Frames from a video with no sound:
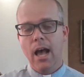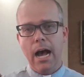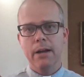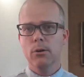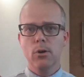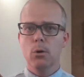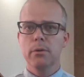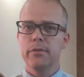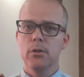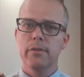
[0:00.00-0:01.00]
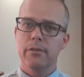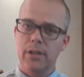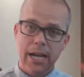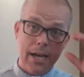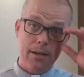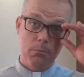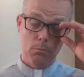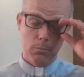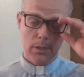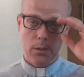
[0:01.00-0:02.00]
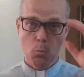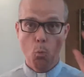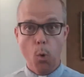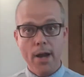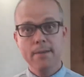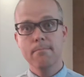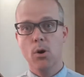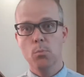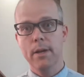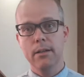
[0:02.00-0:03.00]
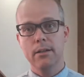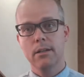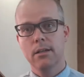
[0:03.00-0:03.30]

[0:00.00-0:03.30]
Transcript: I don't know if you've ever had a like one moment